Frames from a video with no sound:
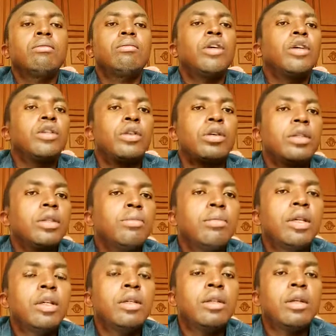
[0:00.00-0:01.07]
But does it
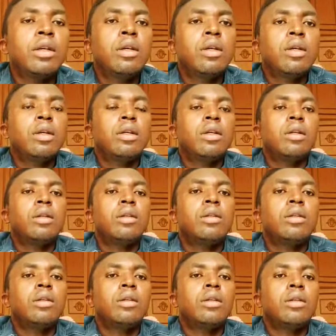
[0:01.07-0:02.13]
mean
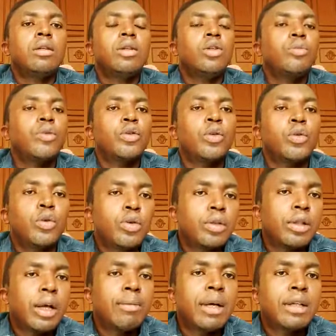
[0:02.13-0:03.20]
they're supposed to close
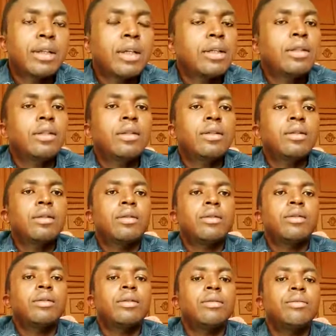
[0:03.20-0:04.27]
that market?
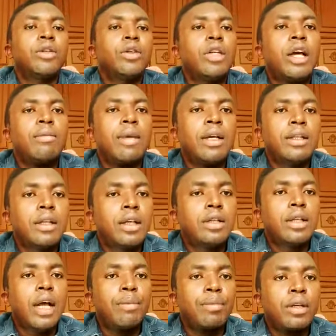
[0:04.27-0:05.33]
Because that market,
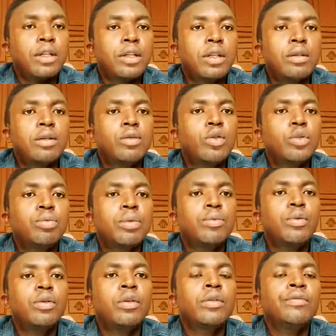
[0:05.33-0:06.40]
that place, those
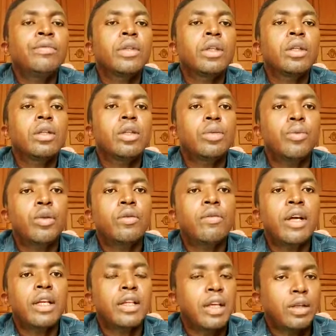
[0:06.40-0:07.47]
people, they're supposed to be
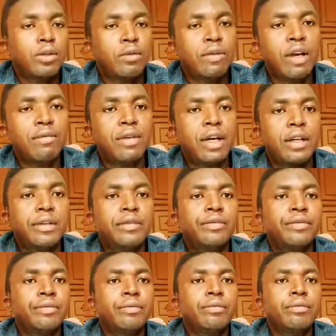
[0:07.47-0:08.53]
in their survival.
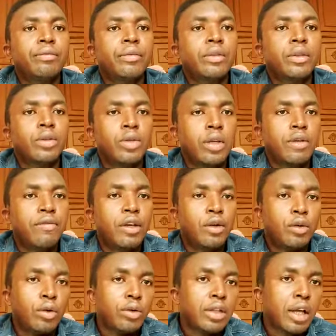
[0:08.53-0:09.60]
So if you
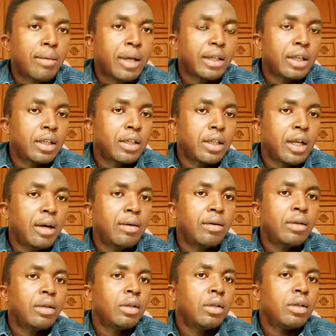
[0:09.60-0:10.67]
close that market
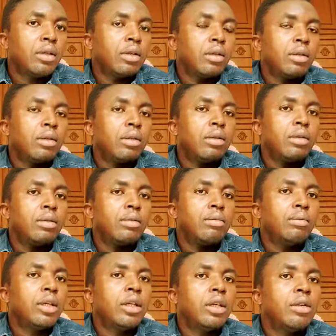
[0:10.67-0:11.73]
now,
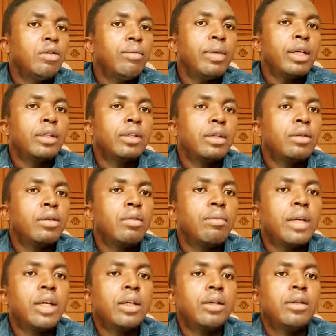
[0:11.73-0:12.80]
meaning it don't
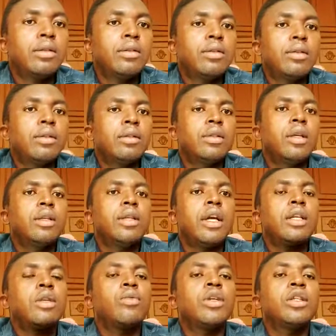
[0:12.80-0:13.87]
make sense,
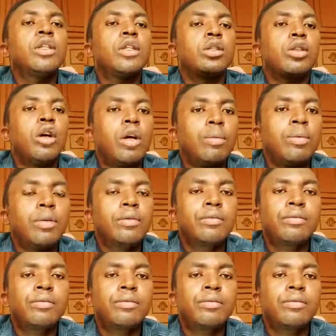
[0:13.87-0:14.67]
then it will disturb